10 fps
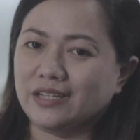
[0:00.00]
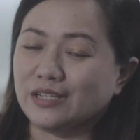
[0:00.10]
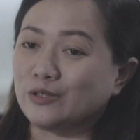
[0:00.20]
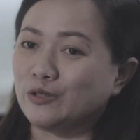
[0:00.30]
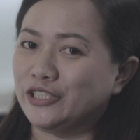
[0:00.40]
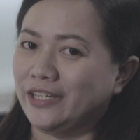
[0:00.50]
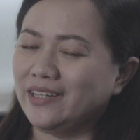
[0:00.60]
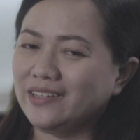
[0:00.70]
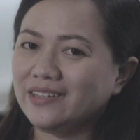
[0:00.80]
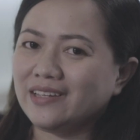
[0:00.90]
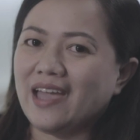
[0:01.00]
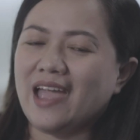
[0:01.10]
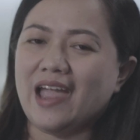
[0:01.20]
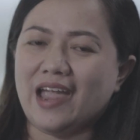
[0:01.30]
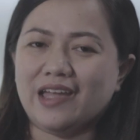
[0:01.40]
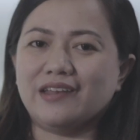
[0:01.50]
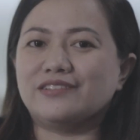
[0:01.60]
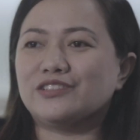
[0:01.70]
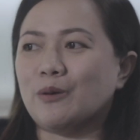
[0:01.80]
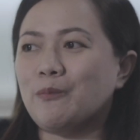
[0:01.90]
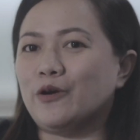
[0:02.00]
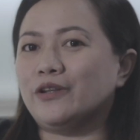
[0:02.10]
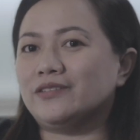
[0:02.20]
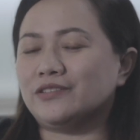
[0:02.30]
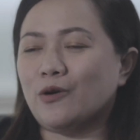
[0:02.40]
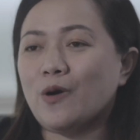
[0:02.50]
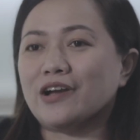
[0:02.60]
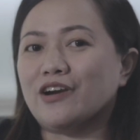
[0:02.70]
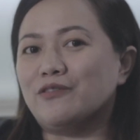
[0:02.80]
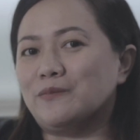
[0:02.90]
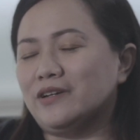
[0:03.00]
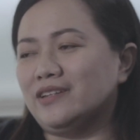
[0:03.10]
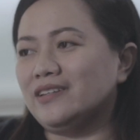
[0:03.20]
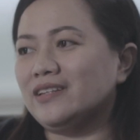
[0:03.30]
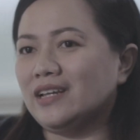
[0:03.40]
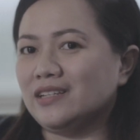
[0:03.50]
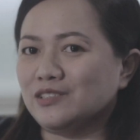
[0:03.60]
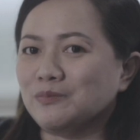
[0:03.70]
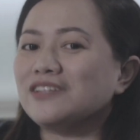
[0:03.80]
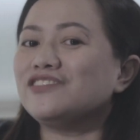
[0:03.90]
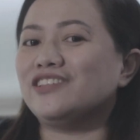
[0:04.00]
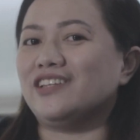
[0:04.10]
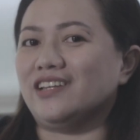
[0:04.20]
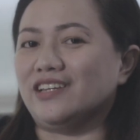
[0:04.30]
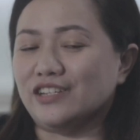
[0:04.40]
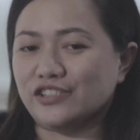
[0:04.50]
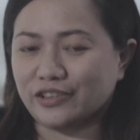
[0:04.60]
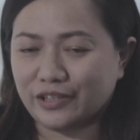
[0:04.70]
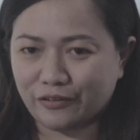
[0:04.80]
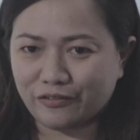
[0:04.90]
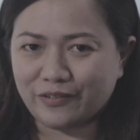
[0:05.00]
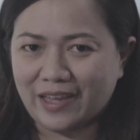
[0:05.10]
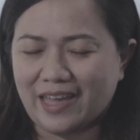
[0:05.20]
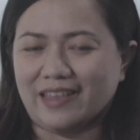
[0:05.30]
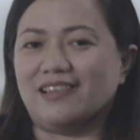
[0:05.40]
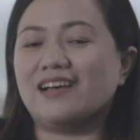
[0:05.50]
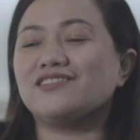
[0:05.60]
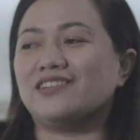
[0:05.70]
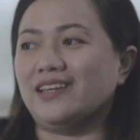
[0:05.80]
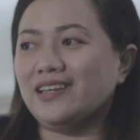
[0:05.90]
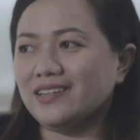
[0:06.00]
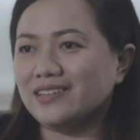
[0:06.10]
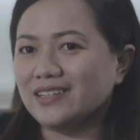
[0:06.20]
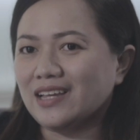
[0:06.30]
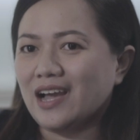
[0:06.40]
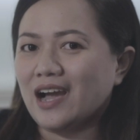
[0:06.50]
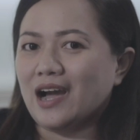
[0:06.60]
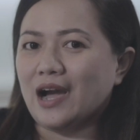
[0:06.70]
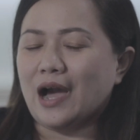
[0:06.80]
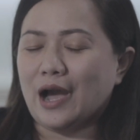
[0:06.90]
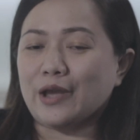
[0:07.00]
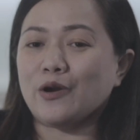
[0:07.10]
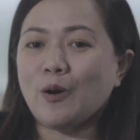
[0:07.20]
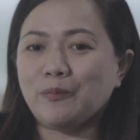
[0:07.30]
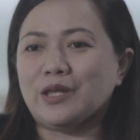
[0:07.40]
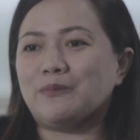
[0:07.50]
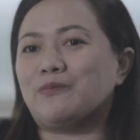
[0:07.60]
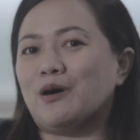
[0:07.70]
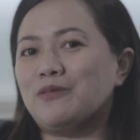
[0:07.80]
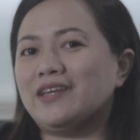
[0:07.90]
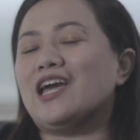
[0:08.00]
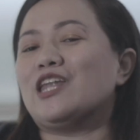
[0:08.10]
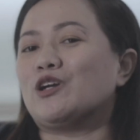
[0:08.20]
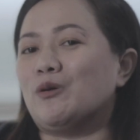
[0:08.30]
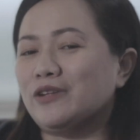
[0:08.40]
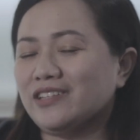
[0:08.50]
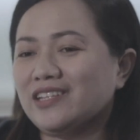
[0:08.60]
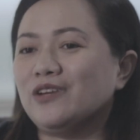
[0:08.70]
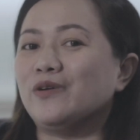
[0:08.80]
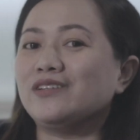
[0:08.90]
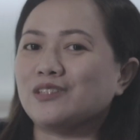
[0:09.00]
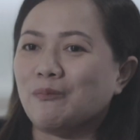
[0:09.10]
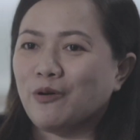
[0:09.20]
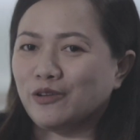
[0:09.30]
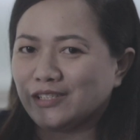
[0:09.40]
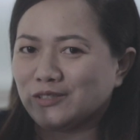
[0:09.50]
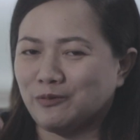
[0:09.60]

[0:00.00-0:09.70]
in Kuching, and support Sarawak government smart city initiative. And lastly, I hope that public and community will support this